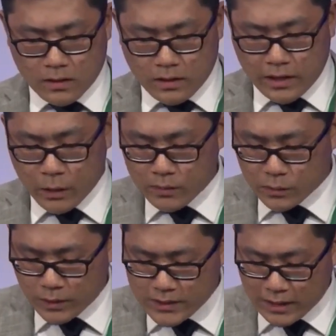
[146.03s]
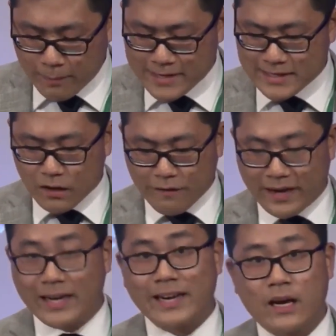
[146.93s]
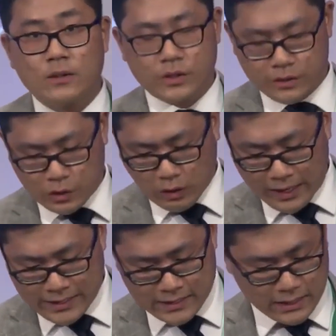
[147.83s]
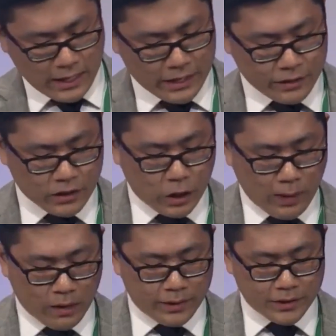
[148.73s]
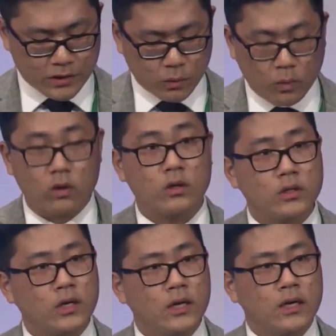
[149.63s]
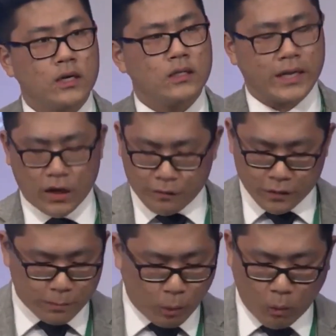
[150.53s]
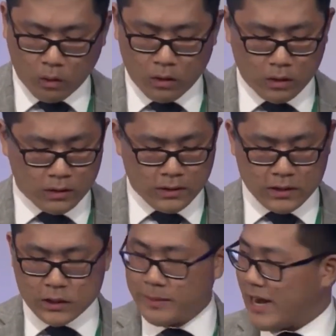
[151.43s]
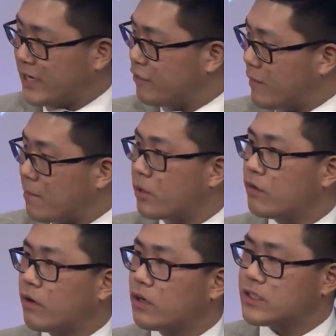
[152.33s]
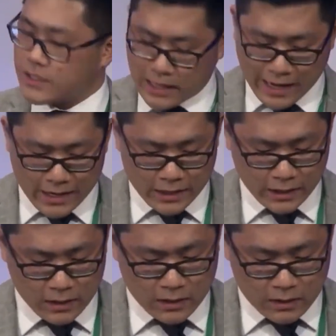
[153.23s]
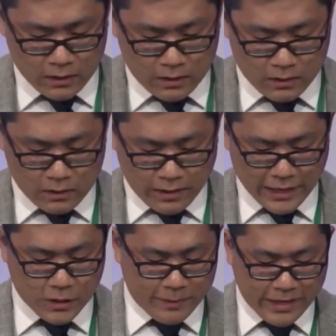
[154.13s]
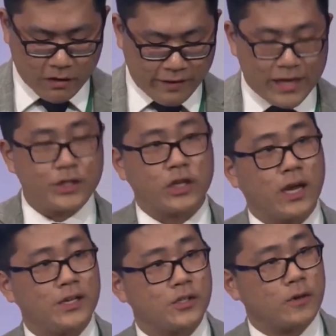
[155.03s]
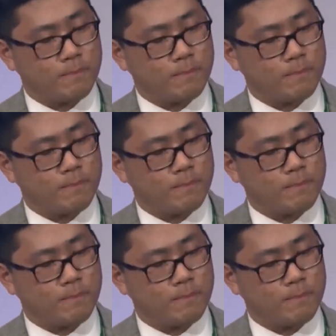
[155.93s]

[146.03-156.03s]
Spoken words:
It was once I myself had encountered Christ that I could go out into the world to care for the poor, to be an active member of our society, and to be an evangelizer.